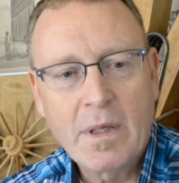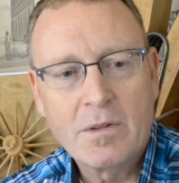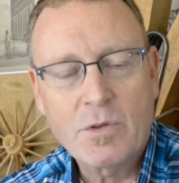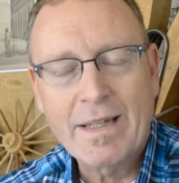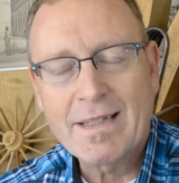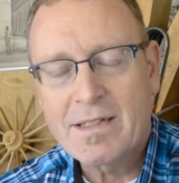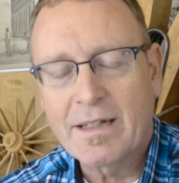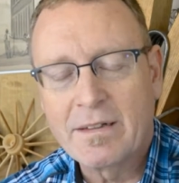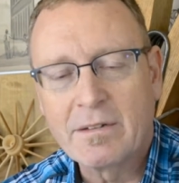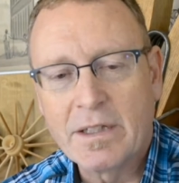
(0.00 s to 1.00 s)
so I guess
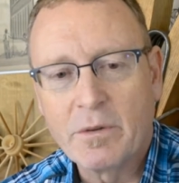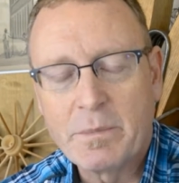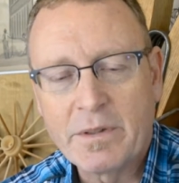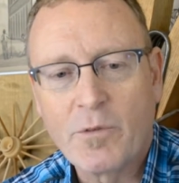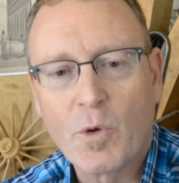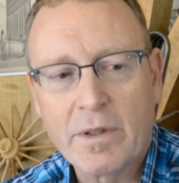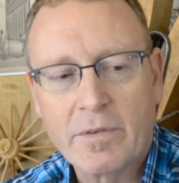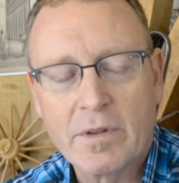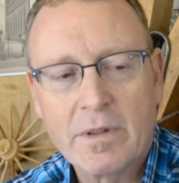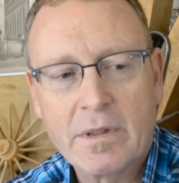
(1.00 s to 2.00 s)
technically it would be four
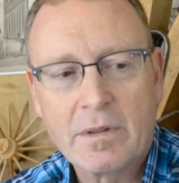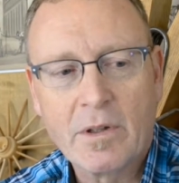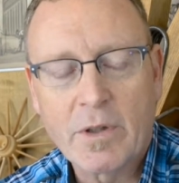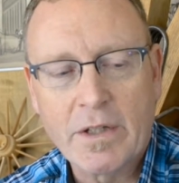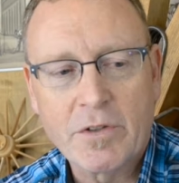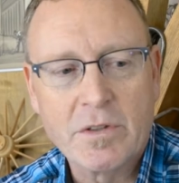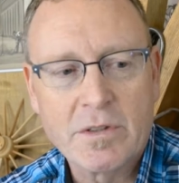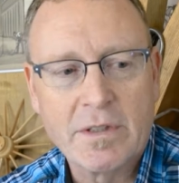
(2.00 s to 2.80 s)
different locations.